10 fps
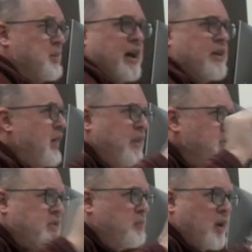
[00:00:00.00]
together, that very
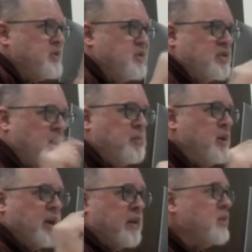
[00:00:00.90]
same process of coming
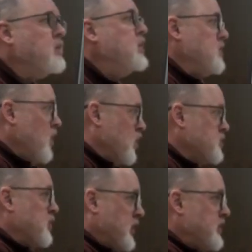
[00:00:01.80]
together,
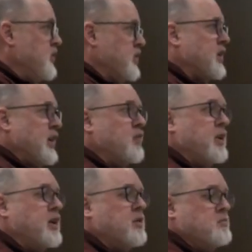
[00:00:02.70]
ultimately reaches a kind of
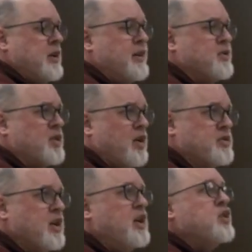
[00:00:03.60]
what Hegel calls
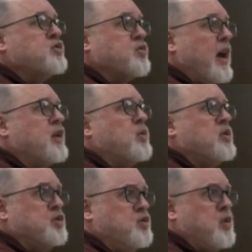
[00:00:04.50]
tranquil
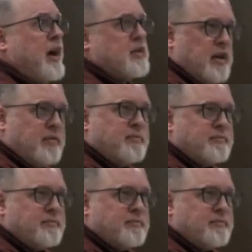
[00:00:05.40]
neutrality.